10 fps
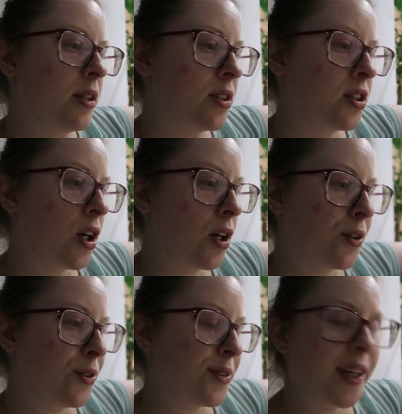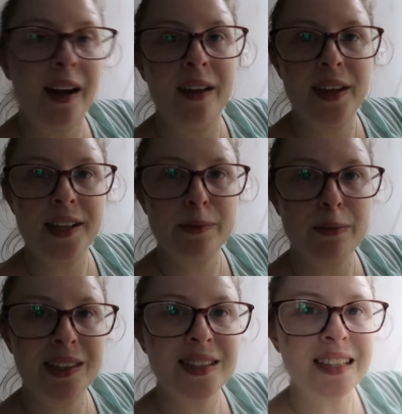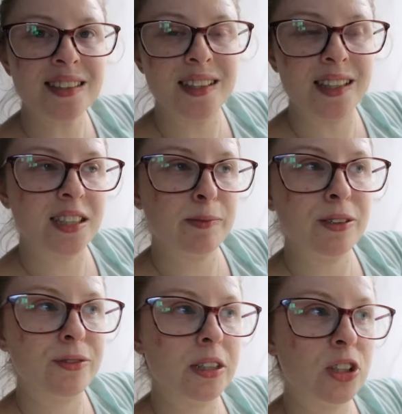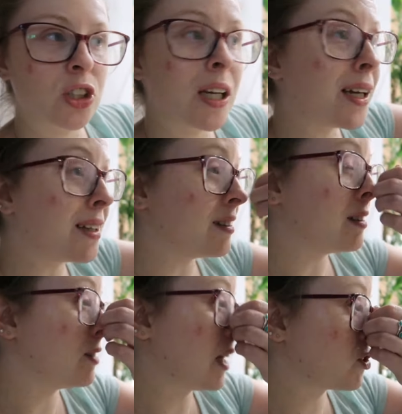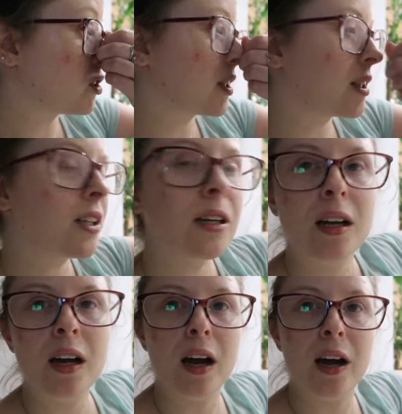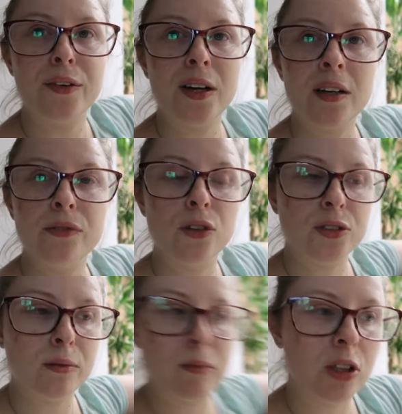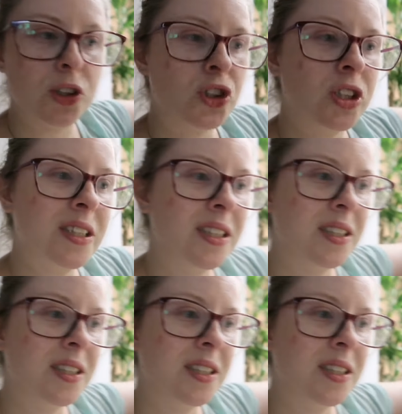So yeah, there's been my Saturday. It's been really chill, actually. I feel like I've not done much.